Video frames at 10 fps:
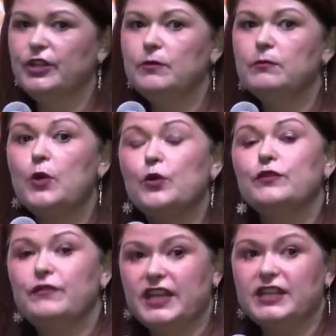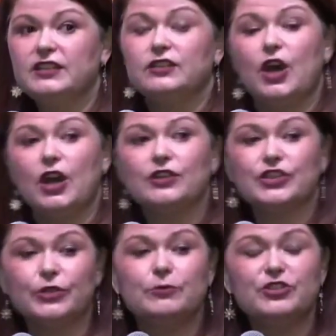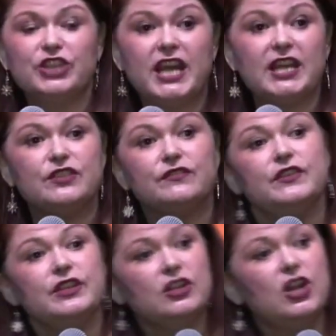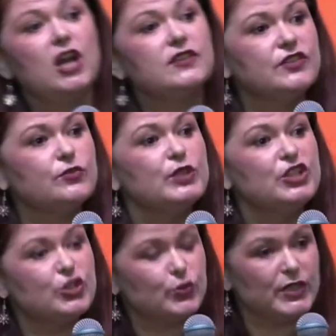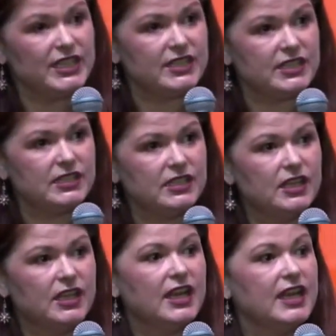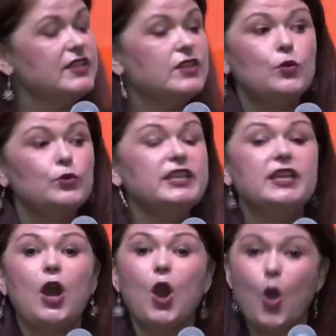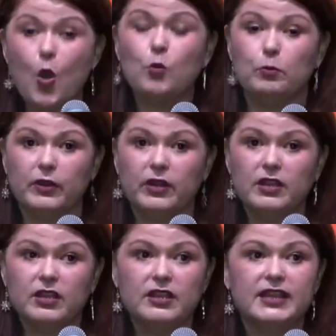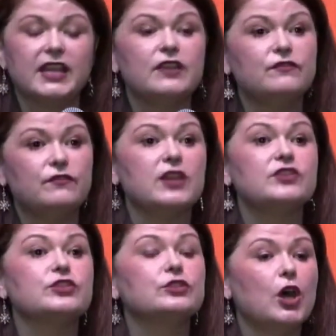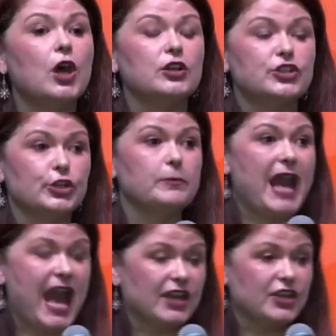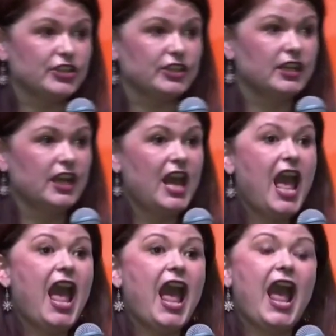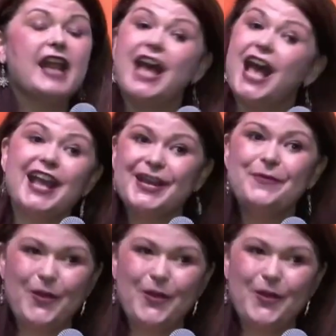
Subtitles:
motivated long-term change. Fear causes retreat. It's only hope that can foster long-term action. And I am